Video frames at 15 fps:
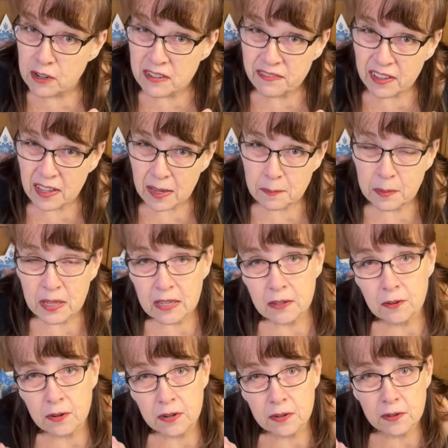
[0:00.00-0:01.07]
You can
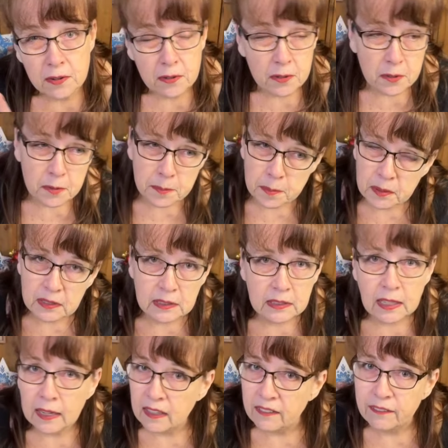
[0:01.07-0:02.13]
pick product
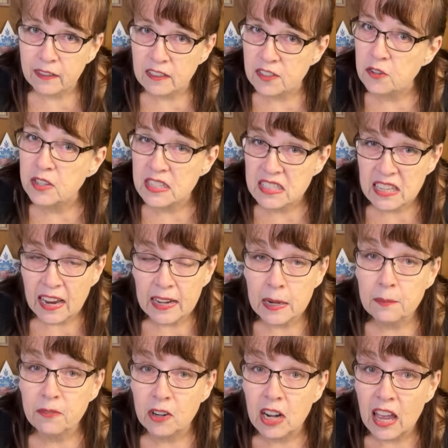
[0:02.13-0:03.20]
information, you can
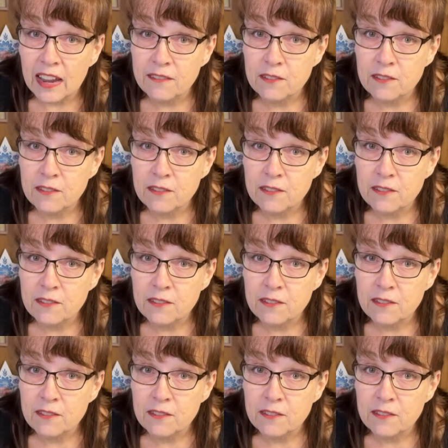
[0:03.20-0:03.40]
pick